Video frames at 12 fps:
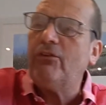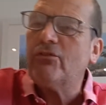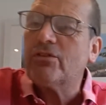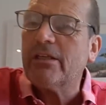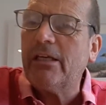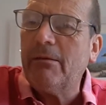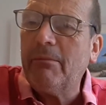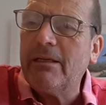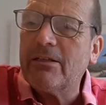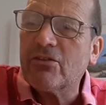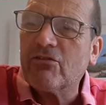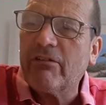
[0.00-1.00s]
you see me
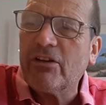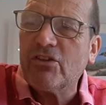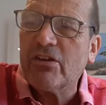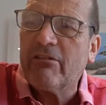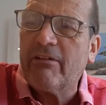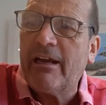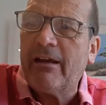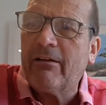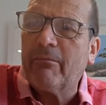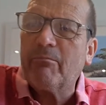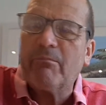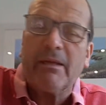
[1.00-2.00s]
scratching
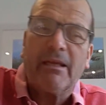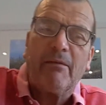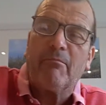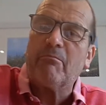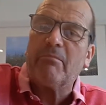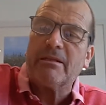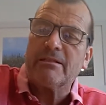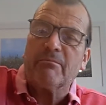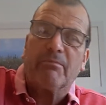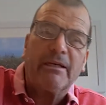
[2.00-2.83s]
around, picking bits and